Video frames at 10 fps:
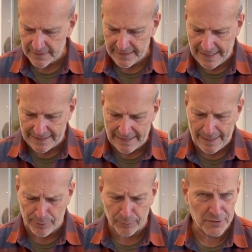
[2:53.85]
That can
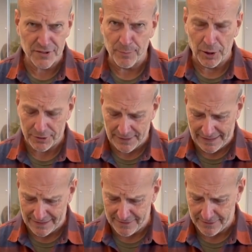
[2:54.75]
happen with smaller
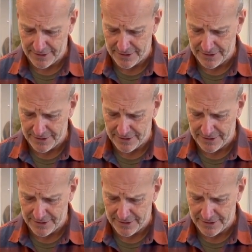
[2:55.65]
dinosaurs.